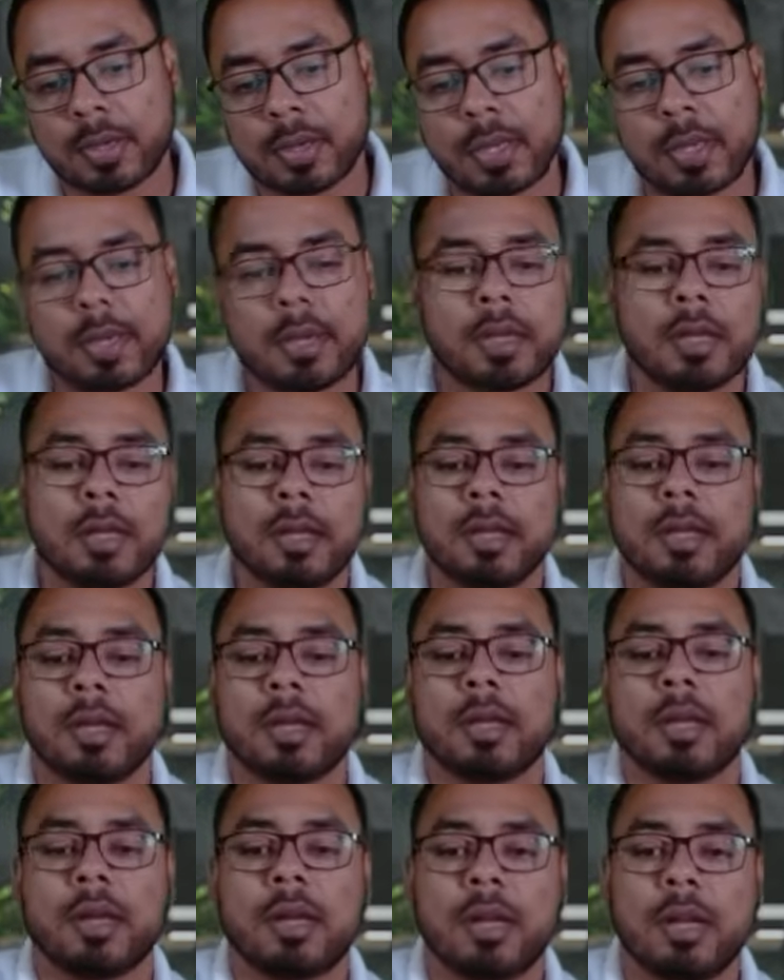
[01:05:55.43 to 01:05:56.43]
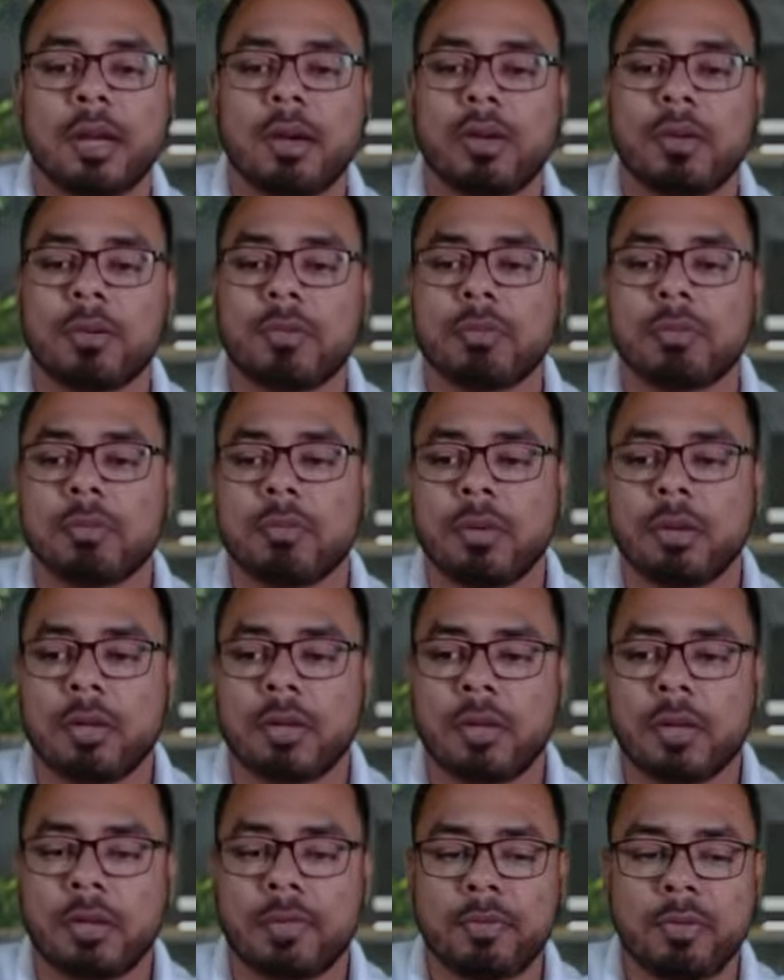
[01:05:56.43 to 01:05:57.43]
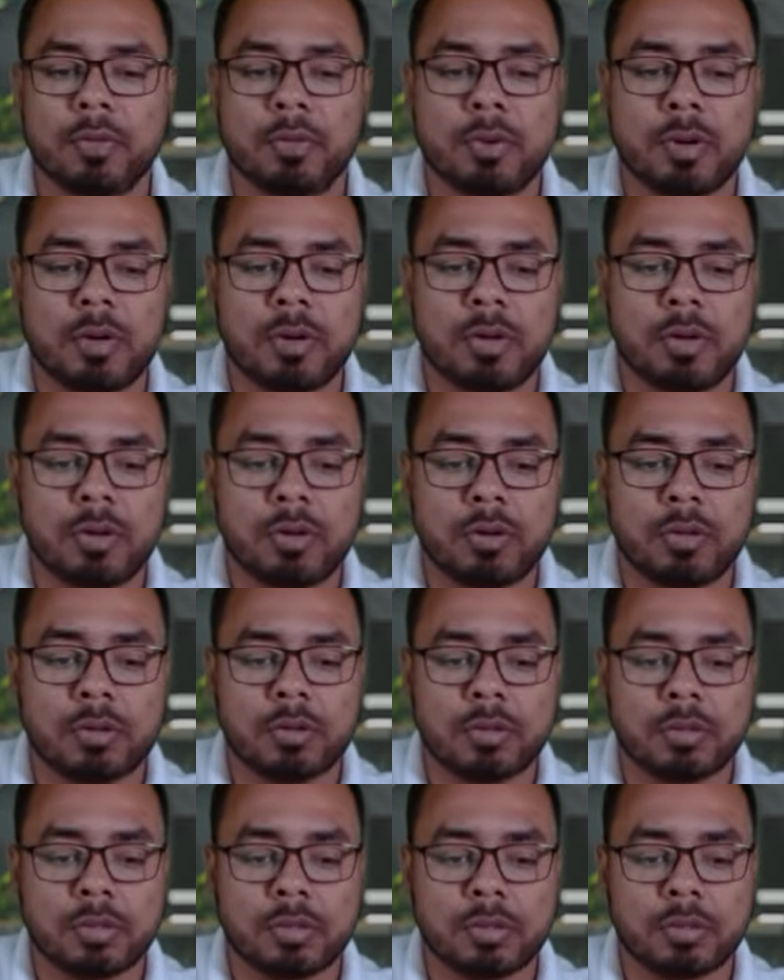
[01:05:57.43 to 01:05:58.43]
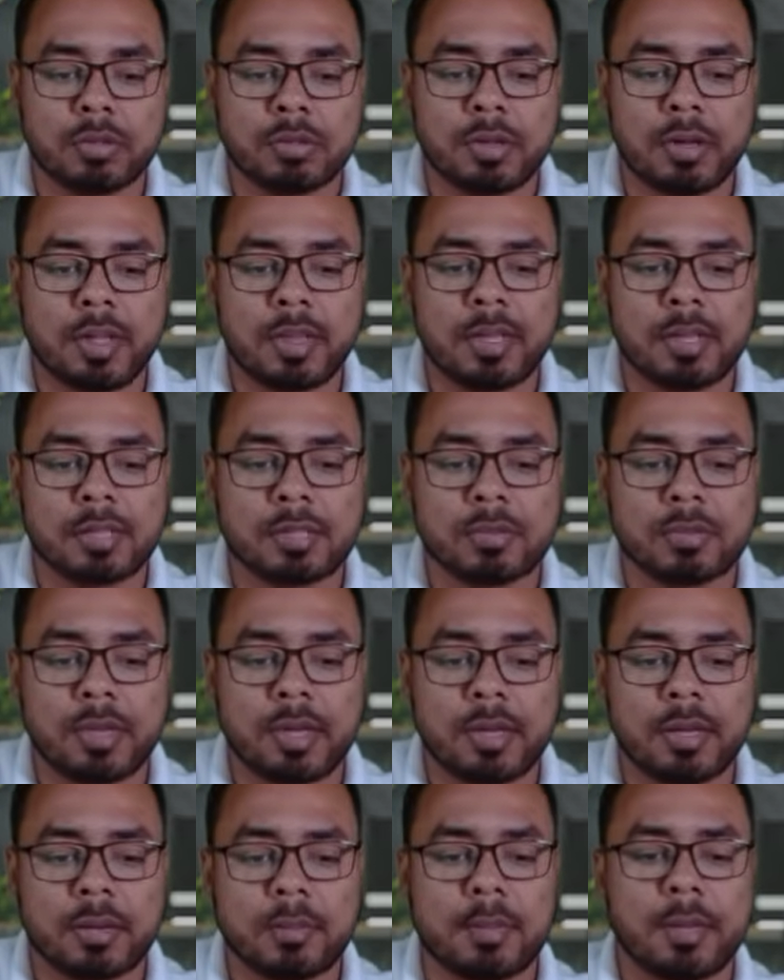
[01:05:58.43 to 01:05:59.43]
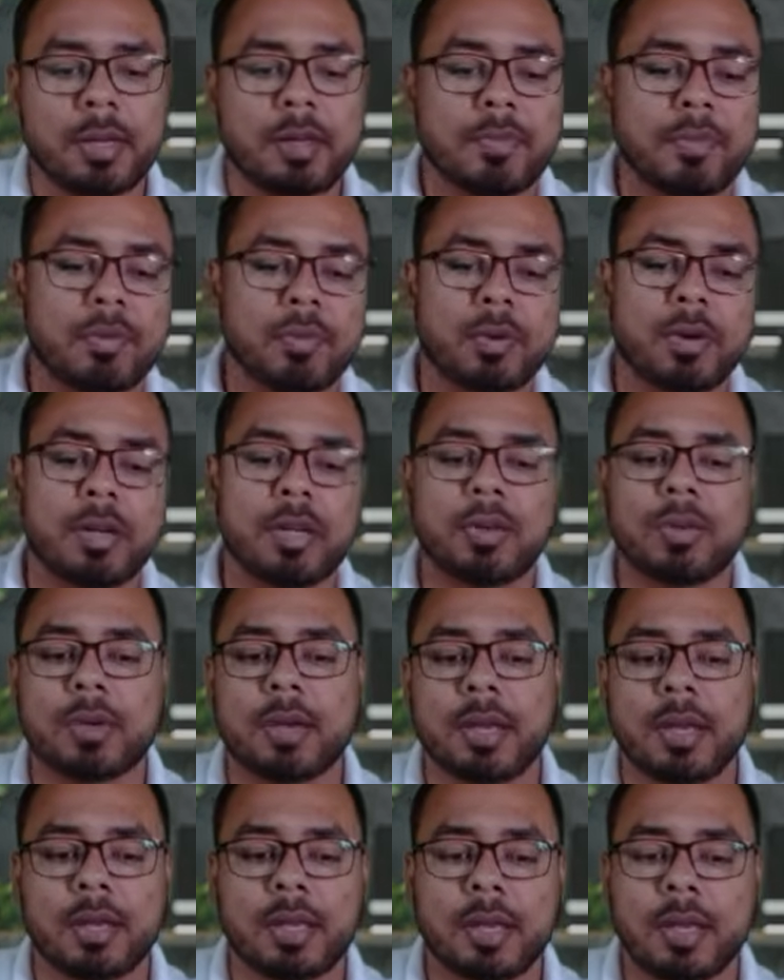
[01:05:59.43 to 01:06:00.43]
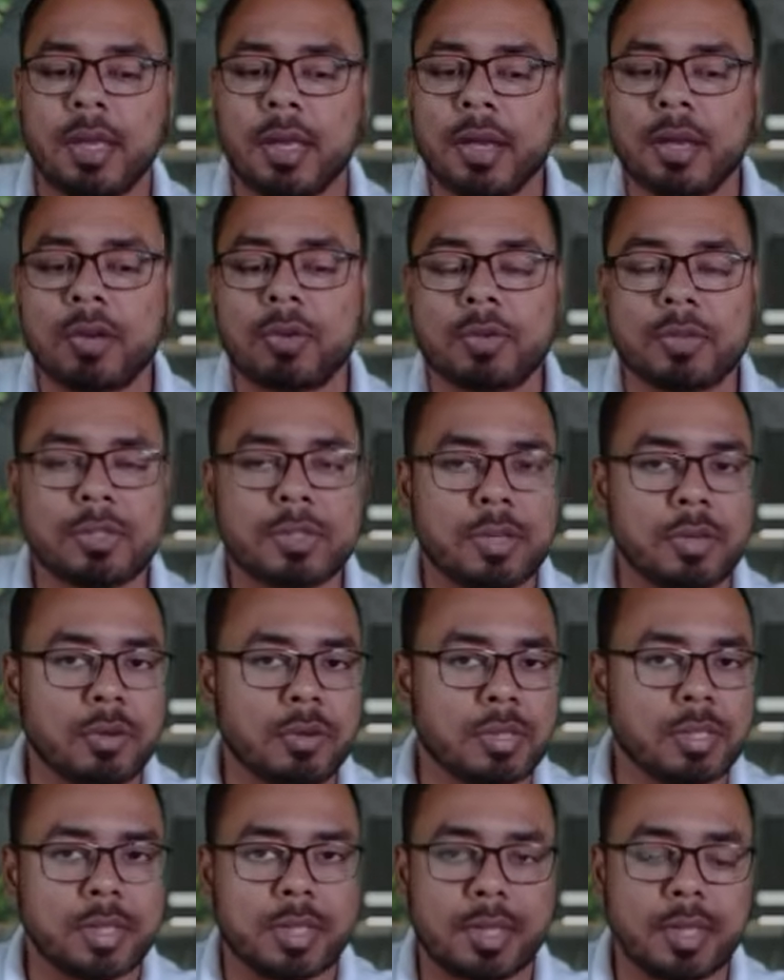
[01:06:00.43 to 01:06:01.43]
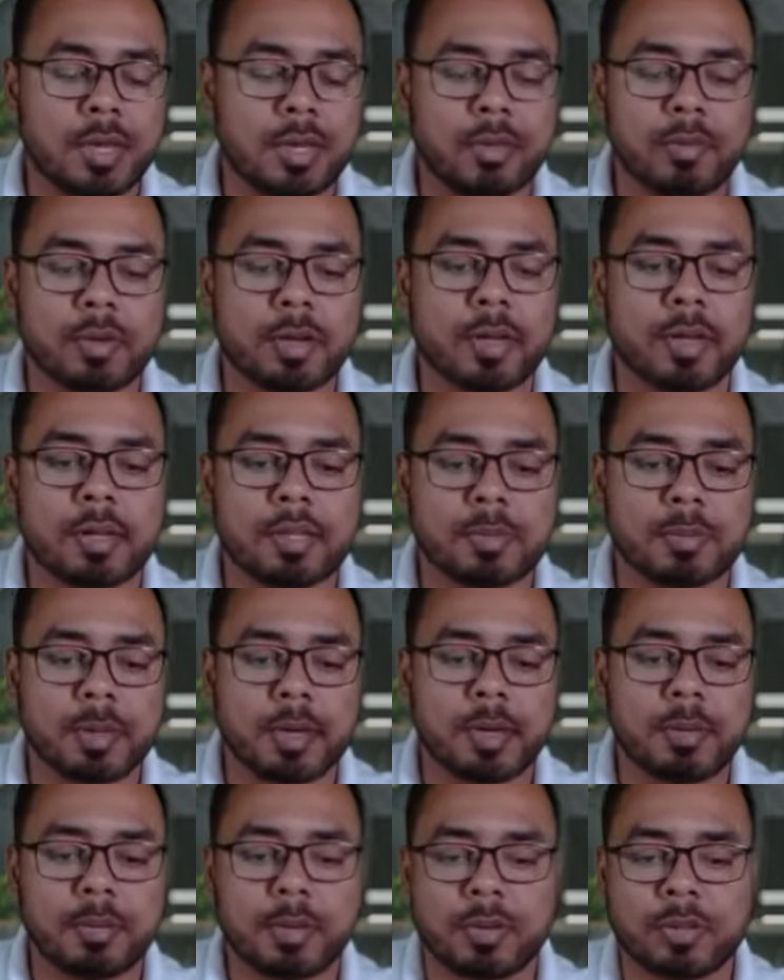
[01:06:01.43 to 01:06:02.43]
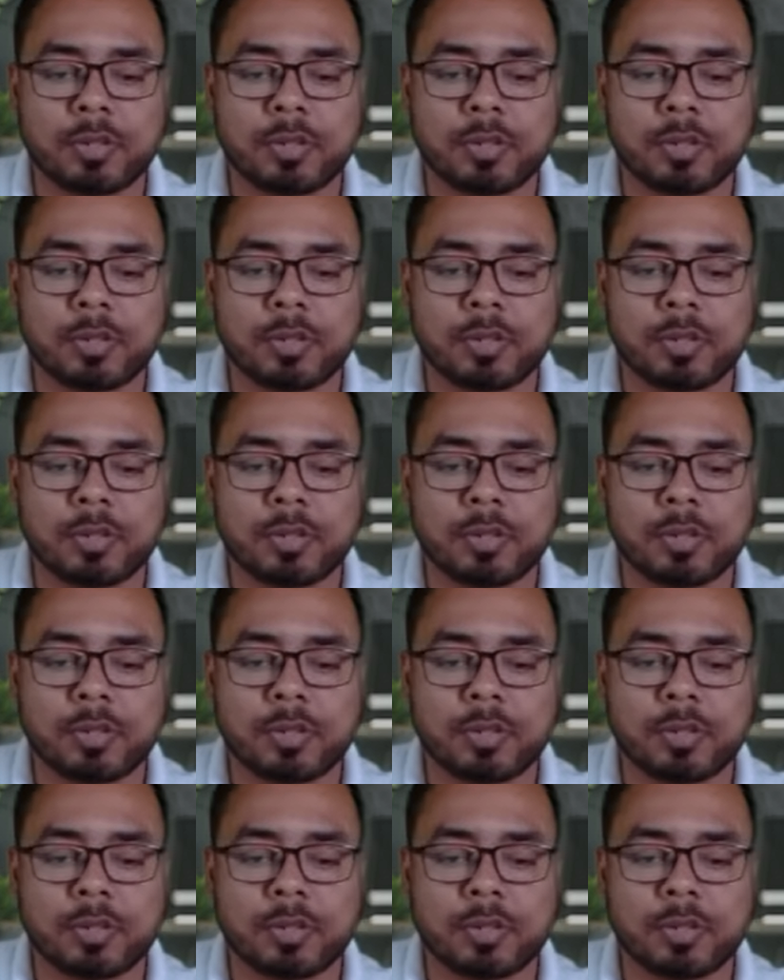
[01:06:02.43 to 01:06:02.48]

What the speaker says: right? Now, if you want to solve this one, if you want, you can create two zeros and then you can expand,